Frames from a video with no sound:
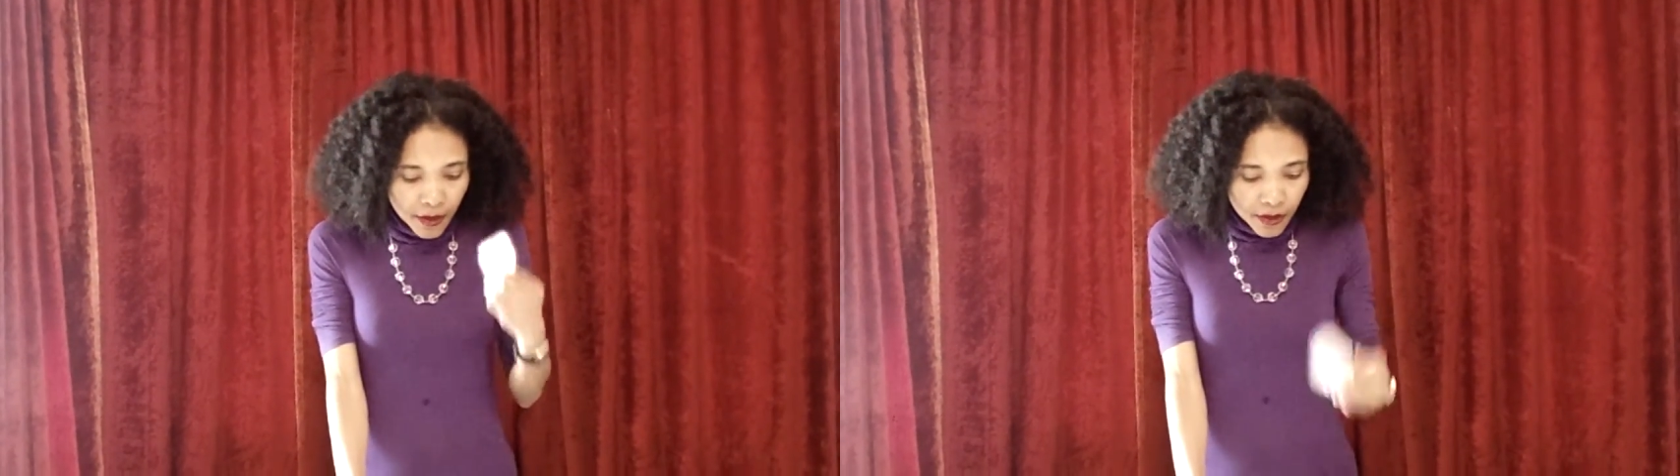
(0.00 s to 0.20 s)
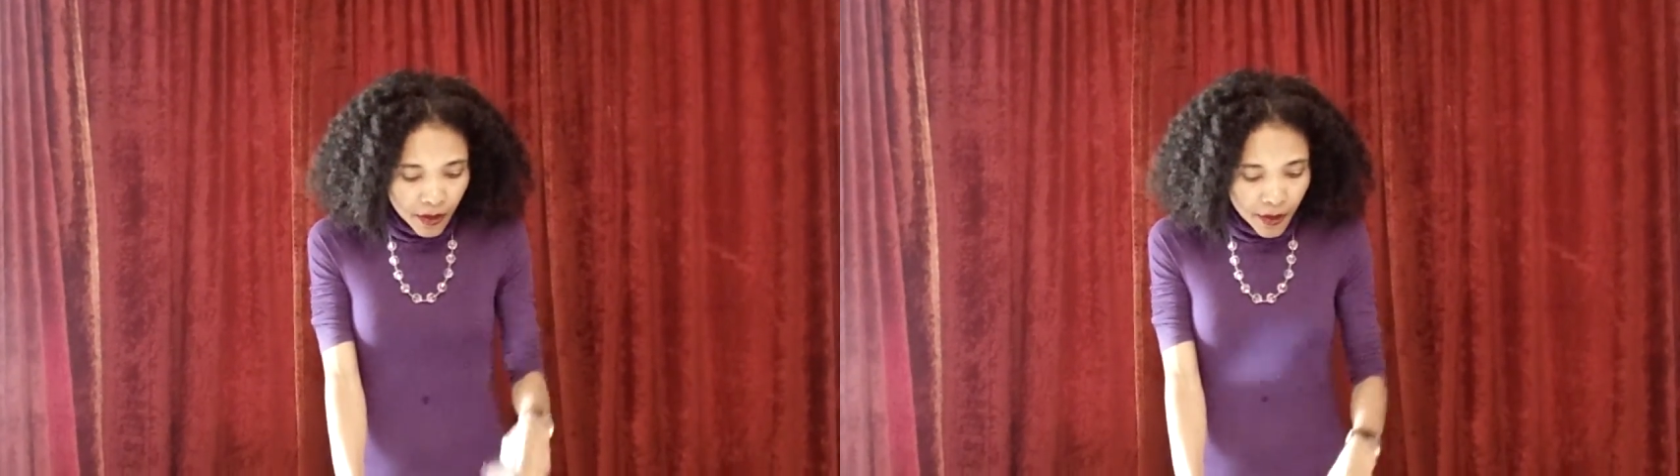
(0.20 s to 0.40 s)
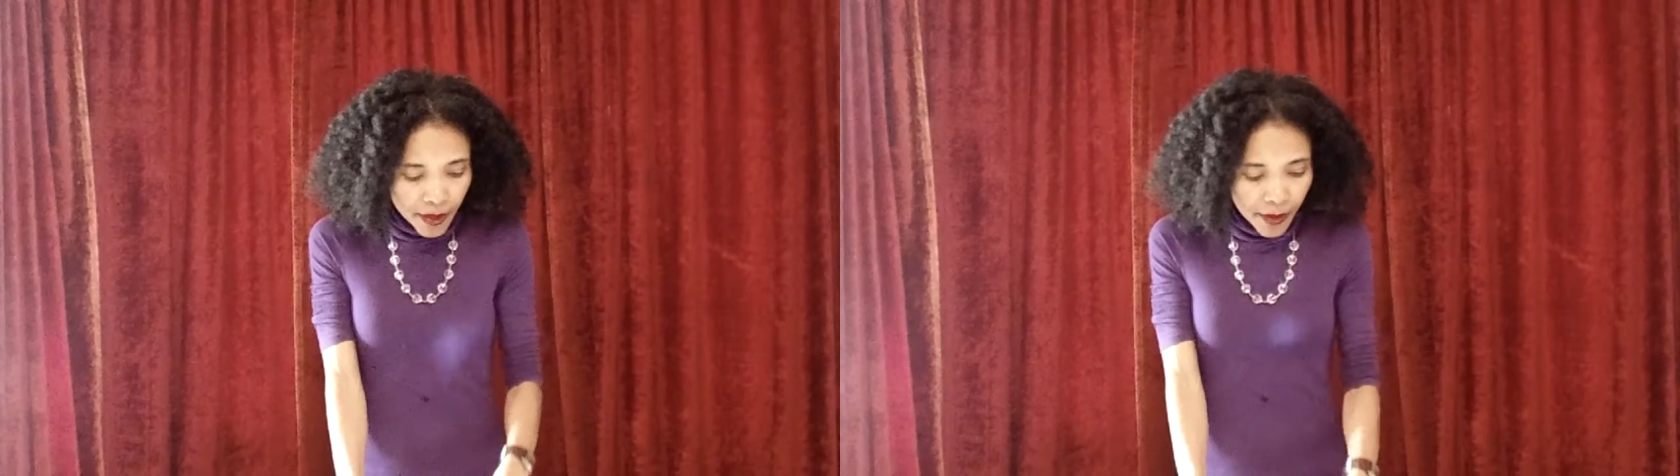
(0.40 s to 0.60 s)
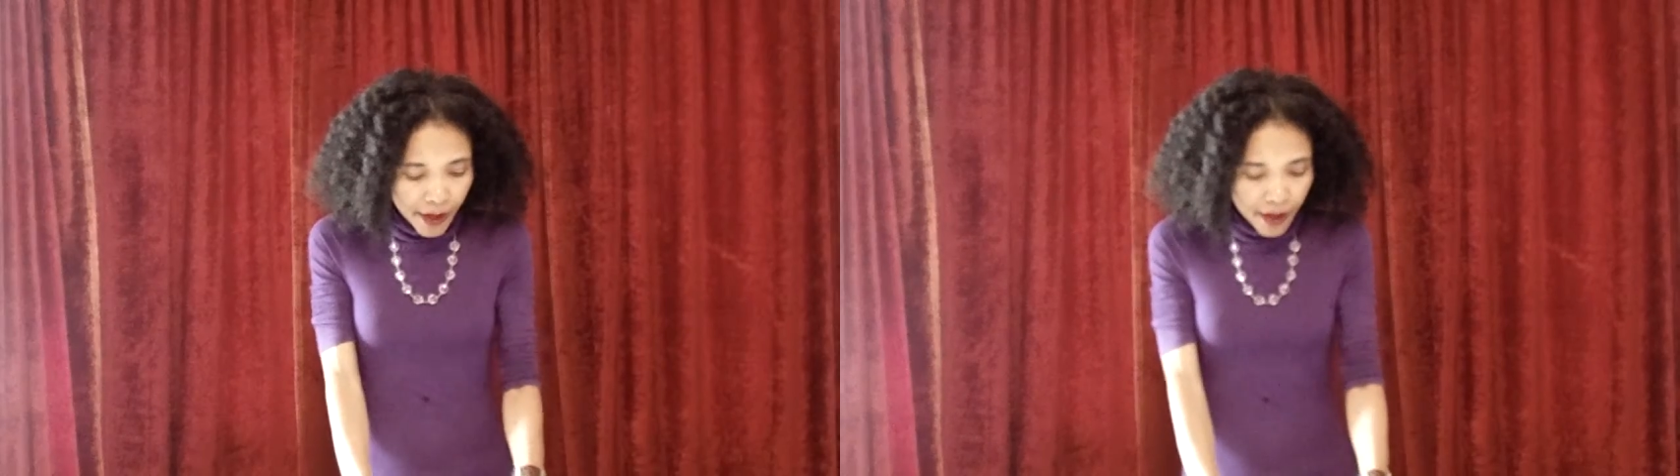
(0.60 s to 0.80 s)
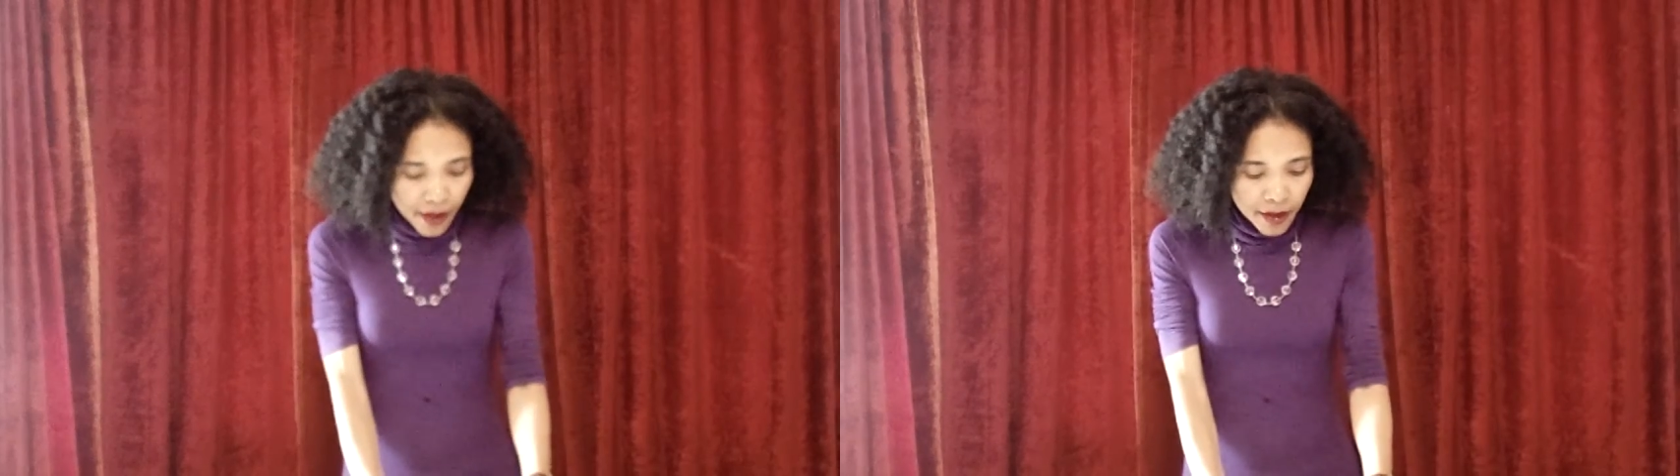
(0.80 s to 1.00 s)
So
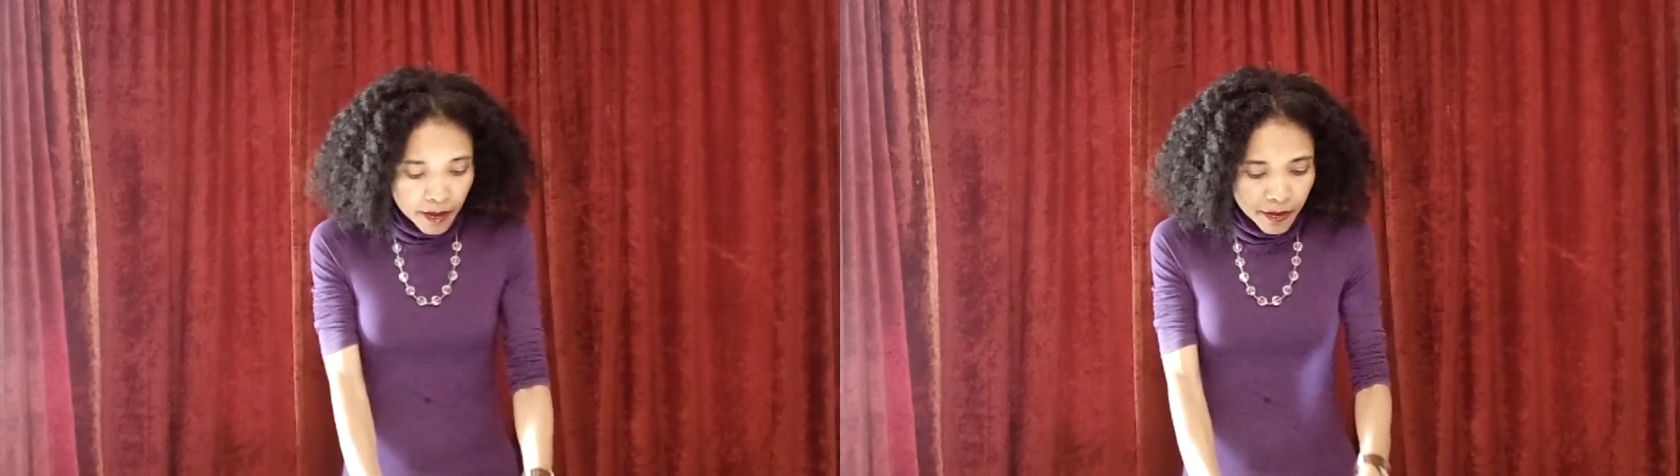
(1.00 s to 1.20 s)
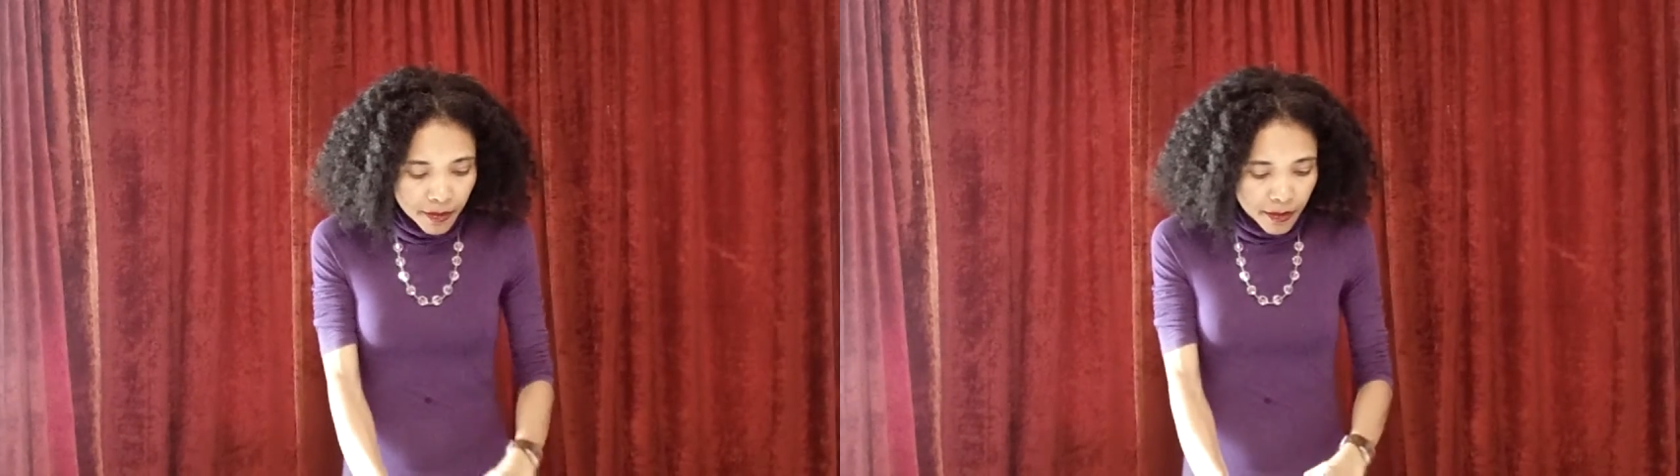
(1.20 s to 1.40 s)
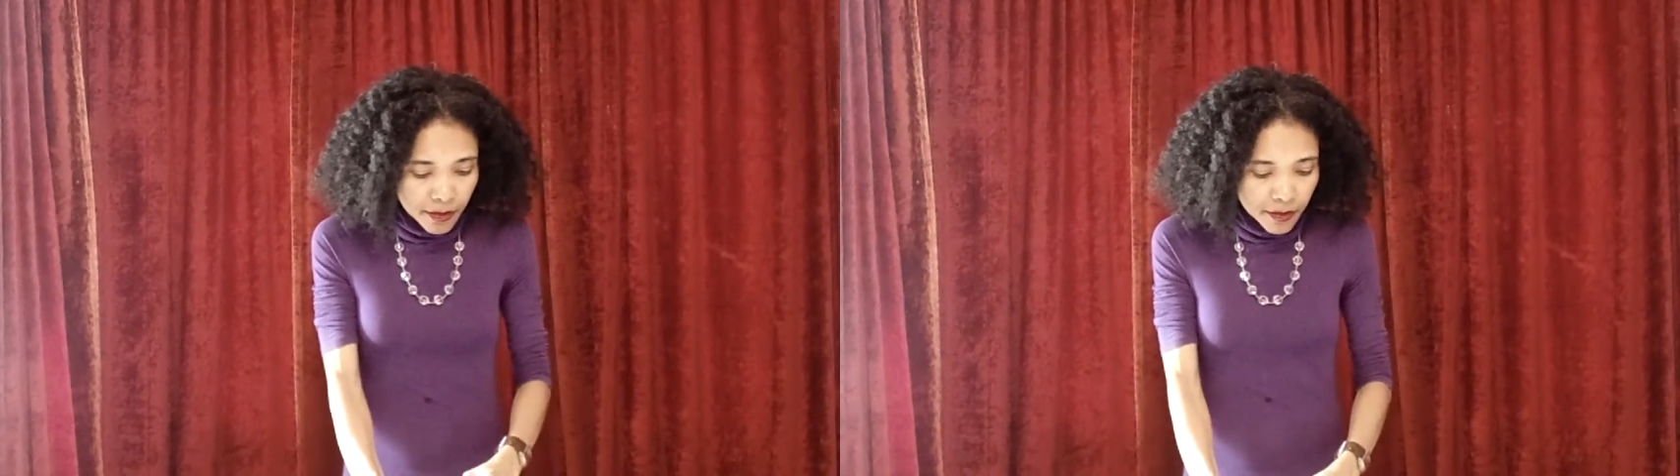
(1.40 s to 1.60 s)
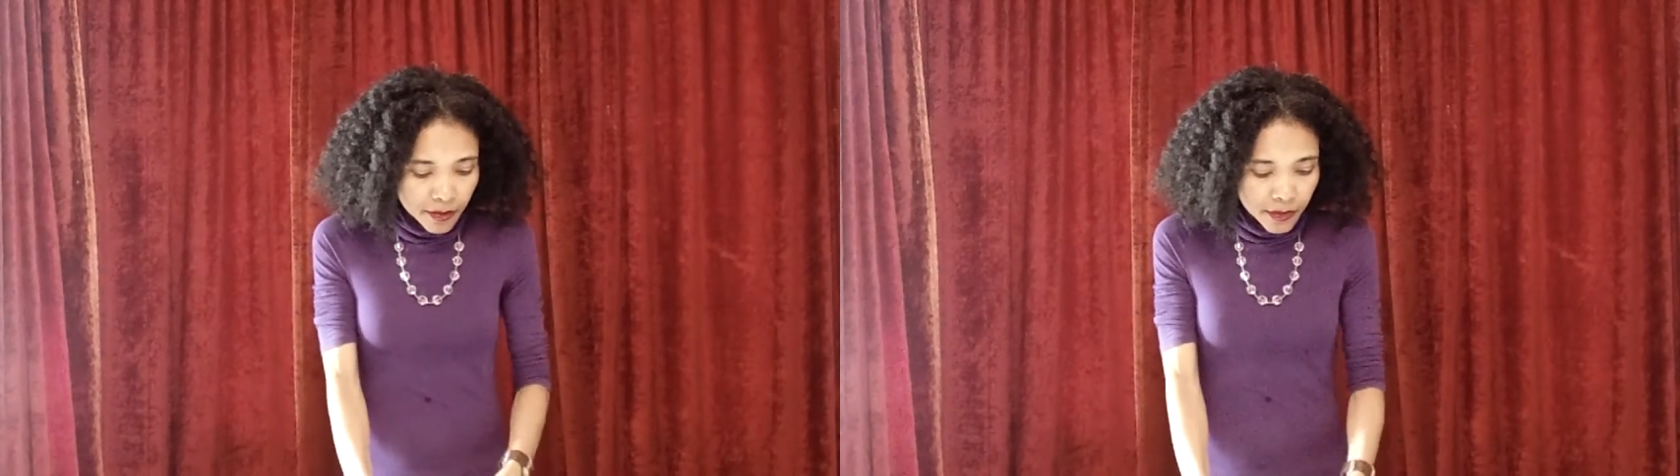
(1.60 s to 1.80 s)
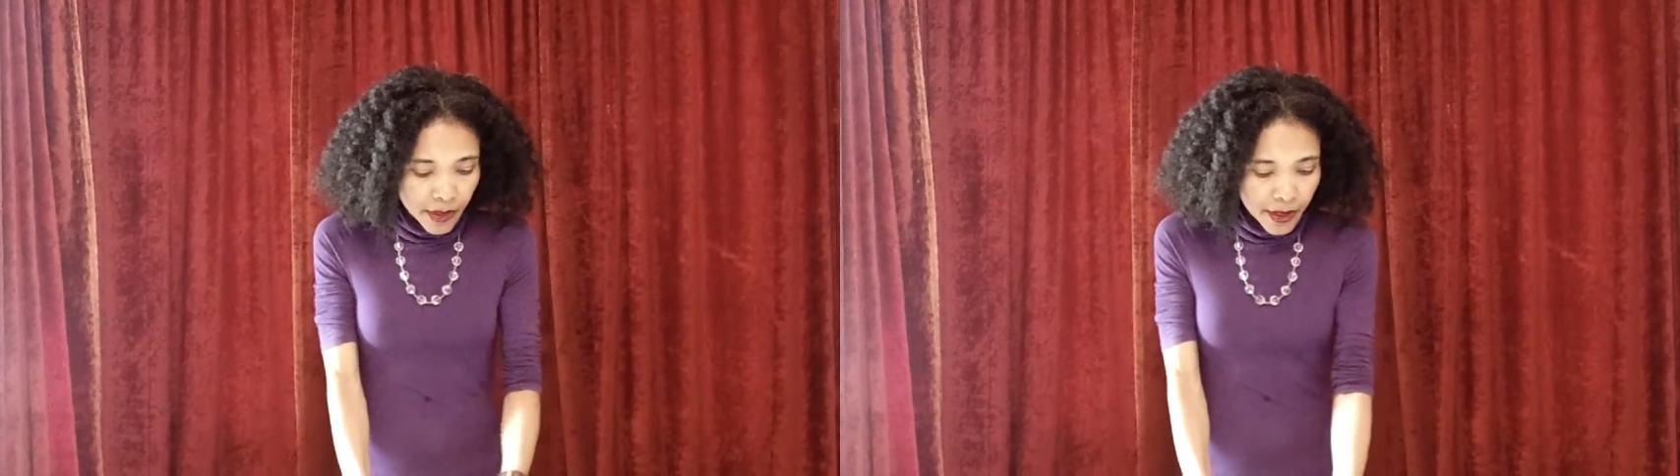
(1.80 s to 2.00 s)
anyway,
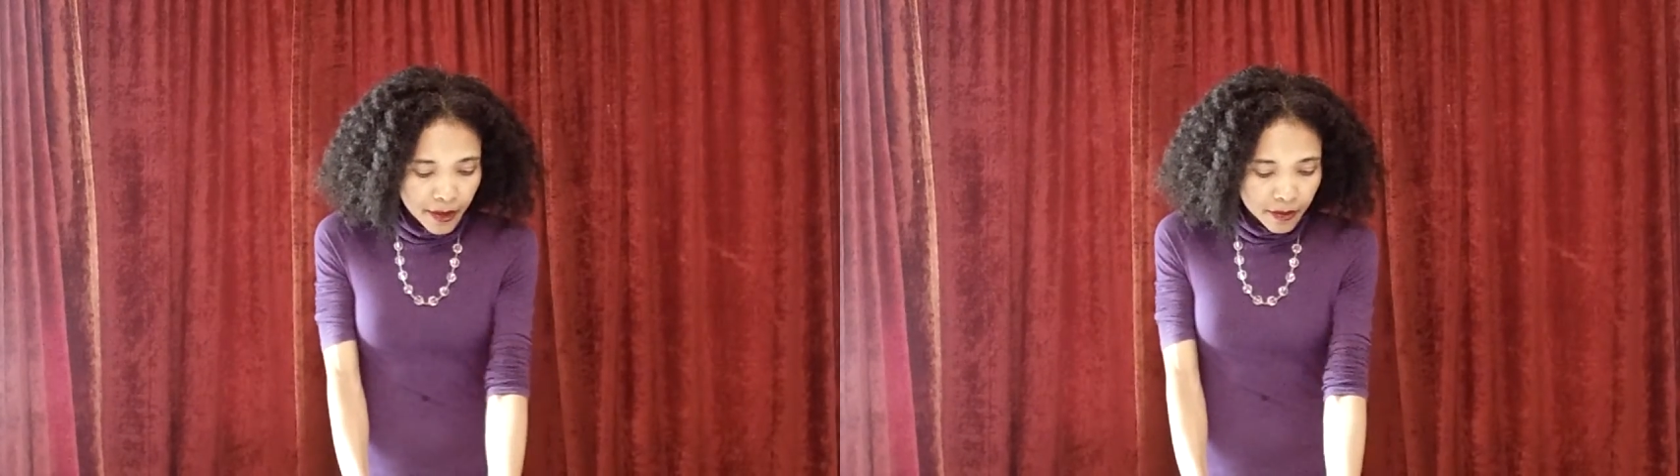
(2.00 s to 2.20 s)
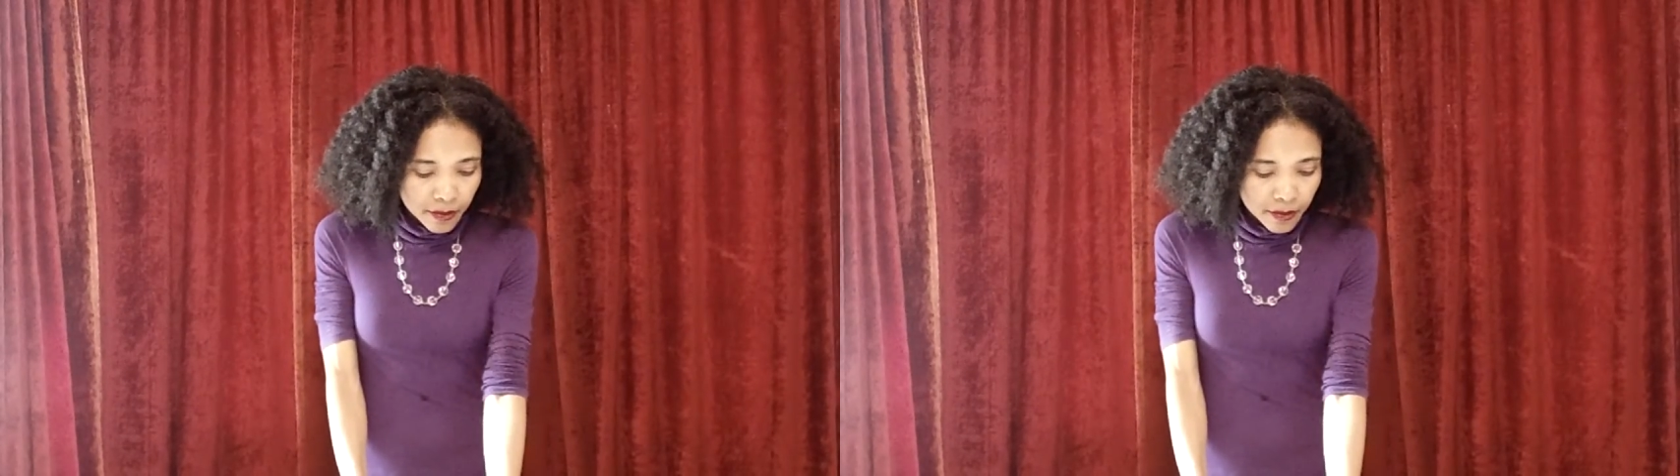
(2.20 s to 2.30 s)
yeah.